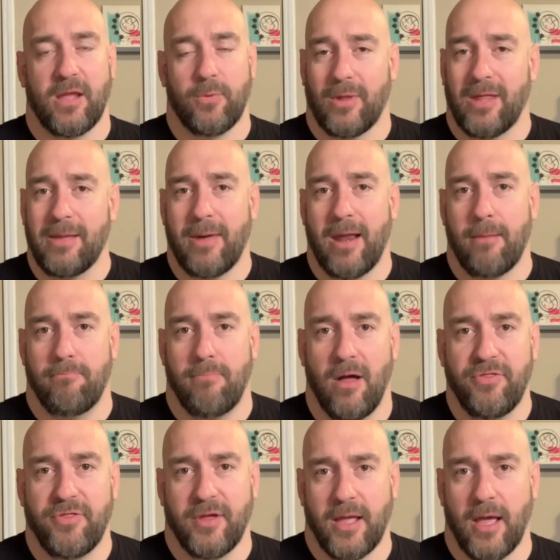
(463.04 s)
really about a
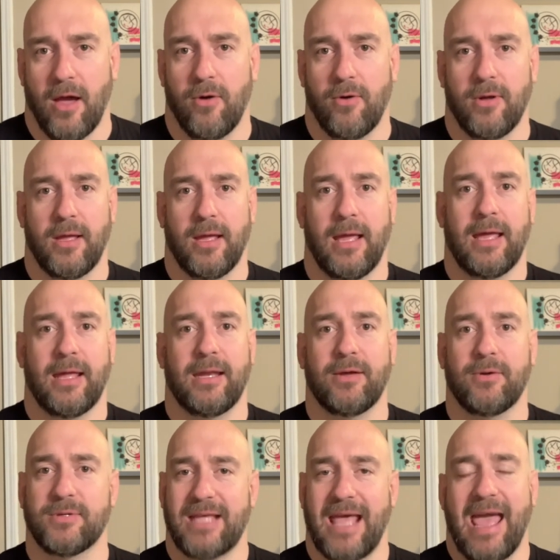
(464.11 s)
month ago, and
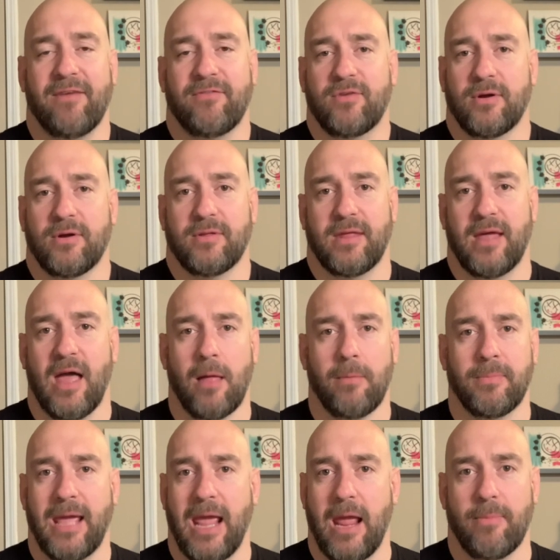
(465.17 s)
it was after the
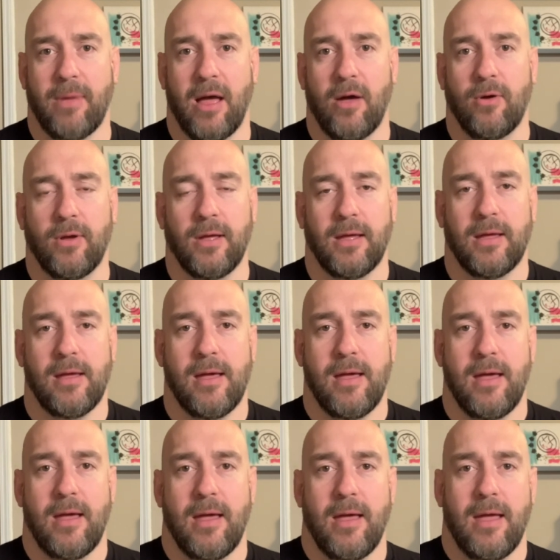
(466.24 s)
album came out.
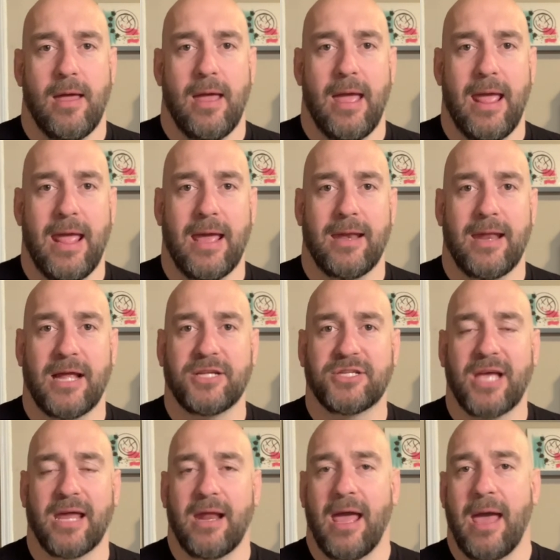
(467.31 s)
And I
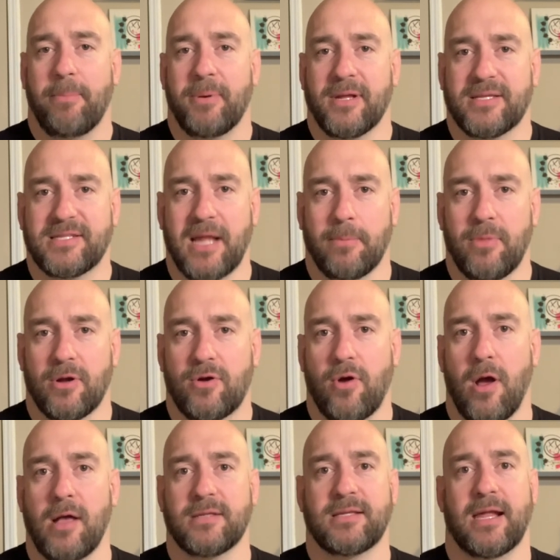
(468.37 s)
just kind of happened to stumble
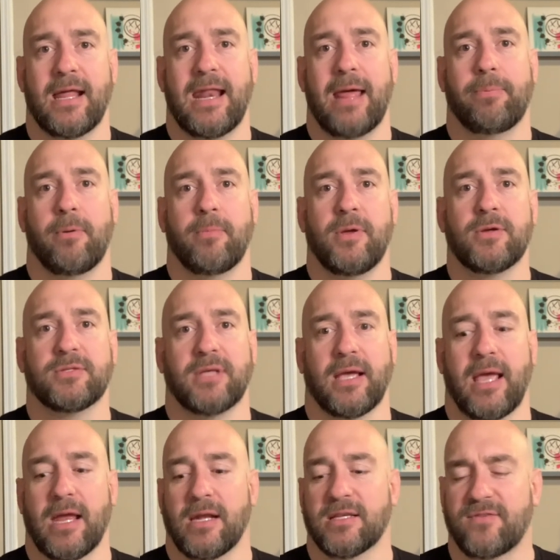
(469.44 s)
across on Apple
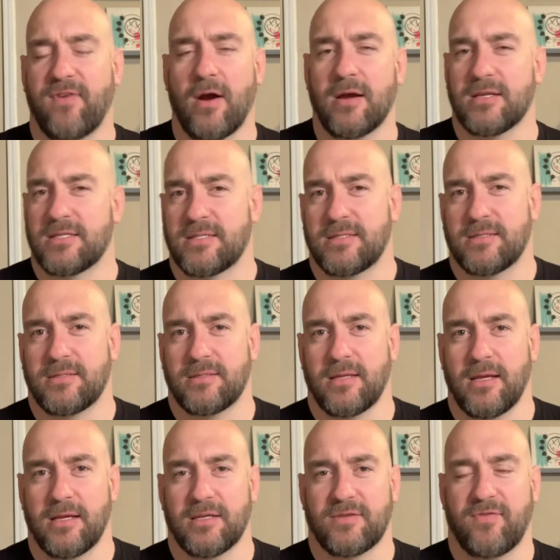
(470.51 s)
Music. And as far as
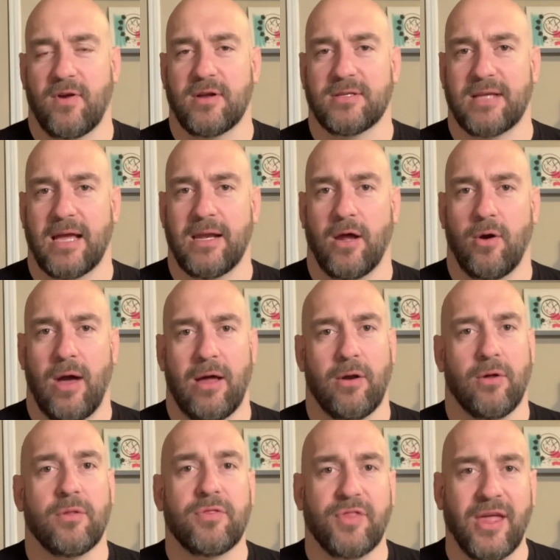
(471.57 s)
as far as I know, I
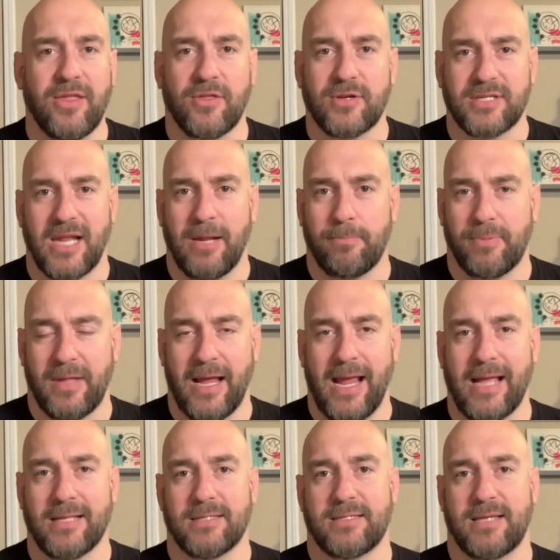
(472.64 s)
don't think there's any
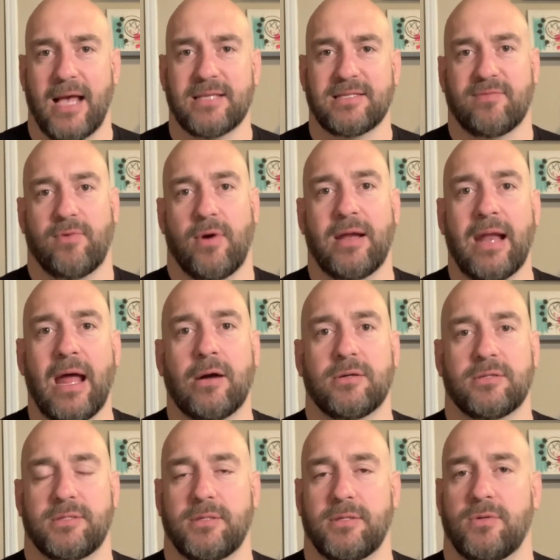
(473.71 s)
plans as of right now
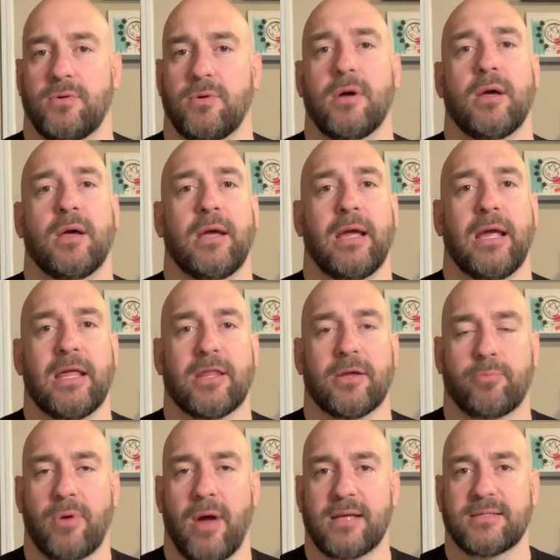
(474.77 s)
to either
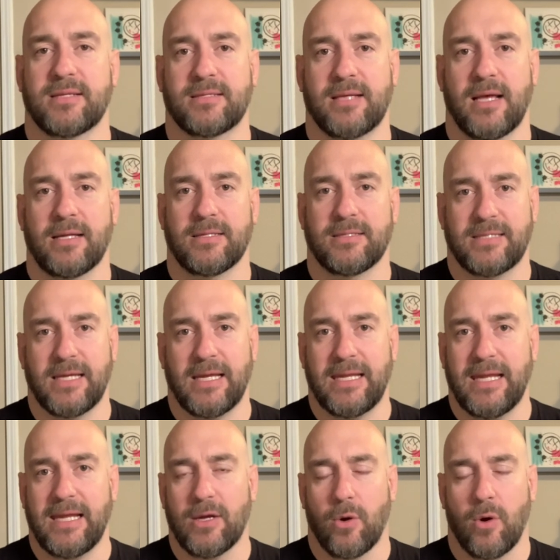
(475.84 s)
press us on
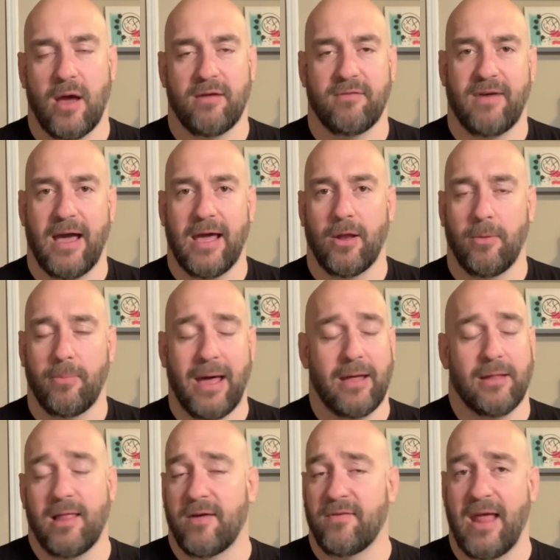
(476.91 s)
CD or on vinyl, but
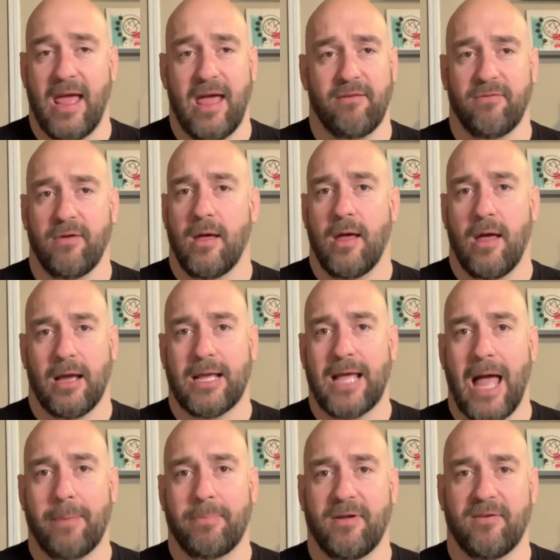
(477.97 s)
I'd love to have a
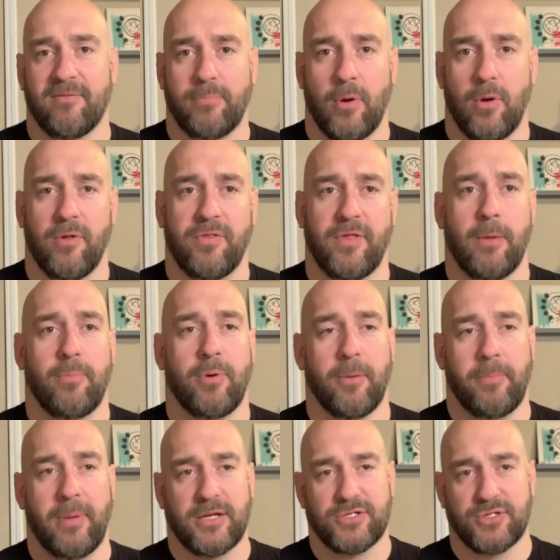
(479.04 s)
copy of both. I'll put a
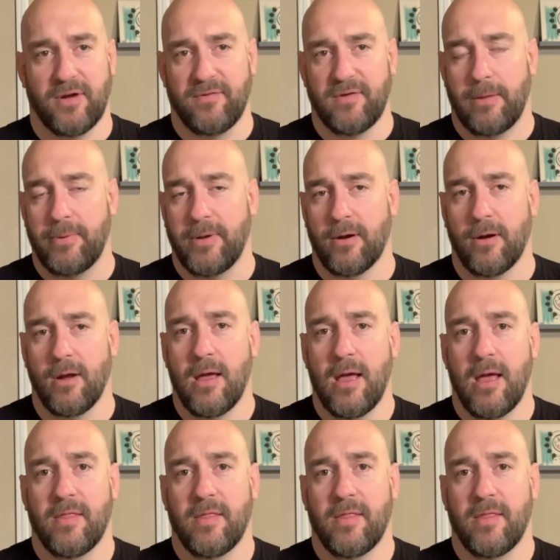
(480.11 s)
picture of it up here.